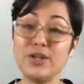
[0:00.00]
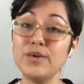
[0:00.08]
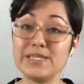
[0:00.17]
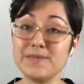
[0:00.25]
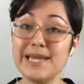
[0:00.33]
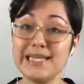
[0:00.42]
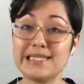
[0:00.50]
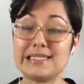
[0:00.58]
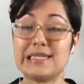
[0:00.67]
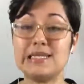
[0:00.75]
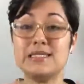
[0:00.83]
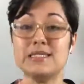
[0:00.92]
depends.
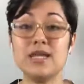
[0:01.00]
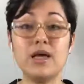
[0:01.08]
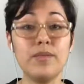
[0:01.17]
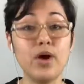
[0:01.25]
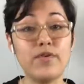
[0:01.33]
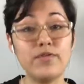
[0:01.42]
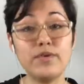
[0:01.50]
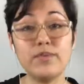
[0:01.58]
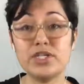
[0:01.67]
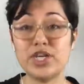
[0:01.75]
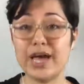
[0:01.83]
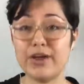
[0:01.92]
Some offer
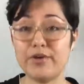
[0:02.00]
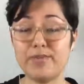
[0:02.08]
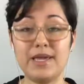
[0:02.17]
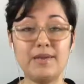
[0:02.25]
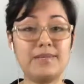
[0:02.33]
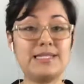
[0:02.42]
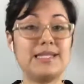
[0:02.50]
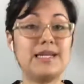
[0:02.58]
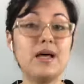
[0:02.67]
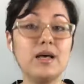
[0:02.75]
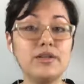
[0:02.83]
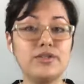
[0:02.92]
much higher payments than
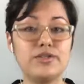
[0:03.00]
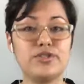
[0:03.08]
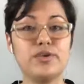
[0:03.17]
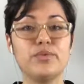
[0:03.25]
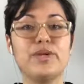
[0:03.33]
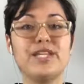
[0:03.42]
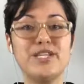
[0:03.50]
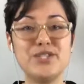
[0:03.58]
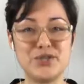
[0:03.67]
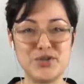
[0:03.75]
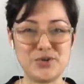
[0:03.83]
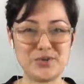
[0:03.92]
others. So really do
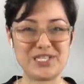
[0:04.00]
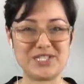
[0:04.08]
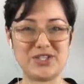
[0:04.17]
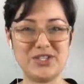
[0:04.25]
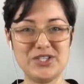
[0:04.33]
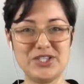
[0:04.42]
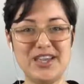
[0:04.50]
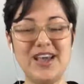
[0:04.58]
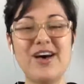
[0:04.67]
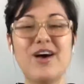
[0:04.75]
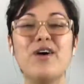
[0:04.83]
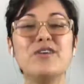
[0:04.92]
your research.
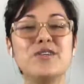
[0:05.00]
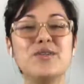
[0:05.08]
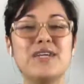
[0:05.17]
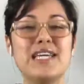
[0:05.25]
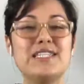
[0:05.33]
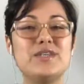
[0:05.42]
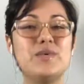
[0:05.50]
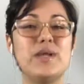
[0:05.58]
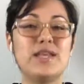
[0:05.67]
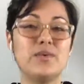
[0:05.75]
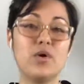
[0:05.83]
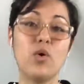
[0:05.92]
Also look into what
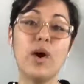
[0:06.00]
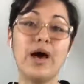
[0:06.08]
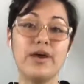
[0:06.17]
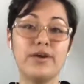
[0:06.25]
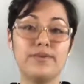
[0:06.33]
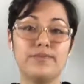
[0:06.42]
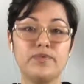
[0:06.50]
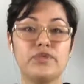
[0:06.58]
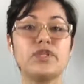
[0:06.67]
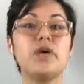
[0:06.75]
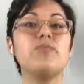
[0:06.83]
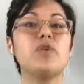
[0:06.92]
they require.
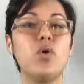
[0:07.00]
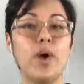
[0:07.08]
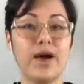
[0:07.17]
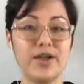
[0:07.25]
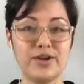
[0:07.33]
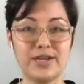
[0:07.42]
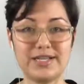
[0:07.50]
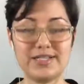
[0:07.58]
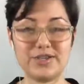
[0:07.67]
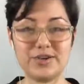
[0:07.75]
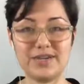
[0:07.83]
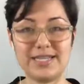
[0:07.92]
Some require a
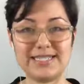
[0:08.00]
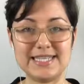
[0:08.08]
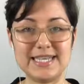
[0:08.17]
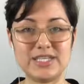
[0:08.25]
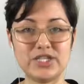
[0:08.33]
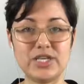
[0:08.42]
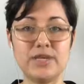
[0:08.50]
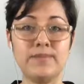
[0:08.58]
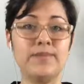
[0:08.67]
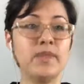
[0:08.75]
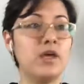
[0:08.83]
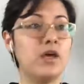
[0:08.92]
degree in
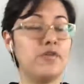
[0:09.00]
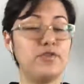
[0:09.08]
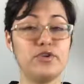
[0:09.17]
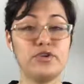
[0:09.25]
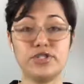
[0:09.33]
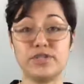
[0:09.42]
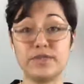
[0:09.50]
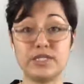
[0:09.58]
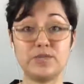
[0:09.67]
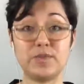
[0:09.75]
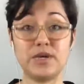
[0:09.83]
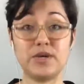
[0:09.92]
teaching, a few years of
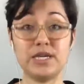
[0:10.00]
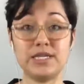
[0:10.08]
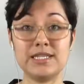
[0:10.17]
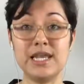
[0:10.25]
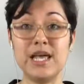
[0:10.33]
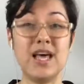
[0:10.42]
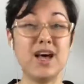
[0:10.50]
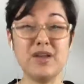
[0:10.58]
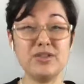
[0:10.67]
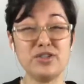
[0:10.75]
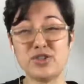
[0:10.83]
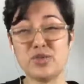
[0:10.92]
experience.
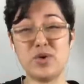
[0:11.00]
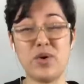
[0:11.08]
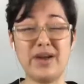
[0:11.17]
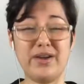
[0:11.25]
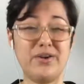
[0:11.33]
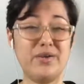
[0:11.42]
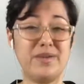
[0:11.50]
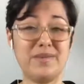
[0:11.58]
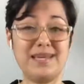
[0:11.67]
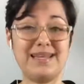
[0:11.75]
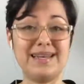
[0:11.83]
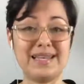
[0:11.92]
Others just require you to
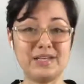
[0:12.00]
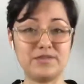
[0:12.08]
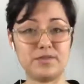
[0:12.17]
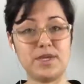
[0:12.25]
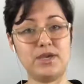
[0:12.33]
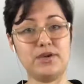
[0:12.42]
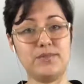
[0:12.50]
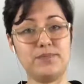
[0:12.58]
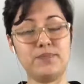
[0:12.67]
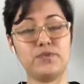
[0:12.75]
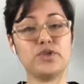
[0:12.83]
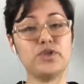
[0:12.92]
be a native speaker.
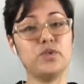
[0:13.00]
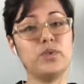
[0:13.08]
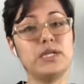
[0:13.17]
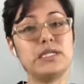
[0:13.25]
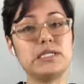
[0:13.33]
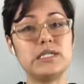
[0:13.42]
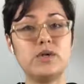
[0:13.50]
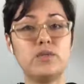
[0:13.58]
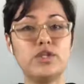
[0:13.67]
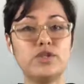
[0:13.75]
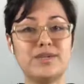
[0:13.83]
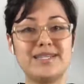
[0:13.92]
So you want to see
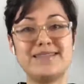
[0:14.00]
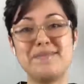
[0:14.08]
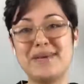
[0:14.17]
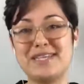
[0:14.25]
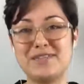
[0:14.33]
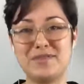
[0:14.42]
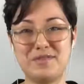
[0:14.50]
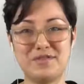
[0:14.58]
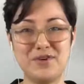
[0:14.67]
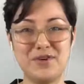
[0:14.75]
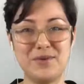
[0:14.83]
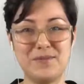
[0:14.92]
which one is the best fit for
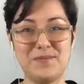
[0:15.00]
you.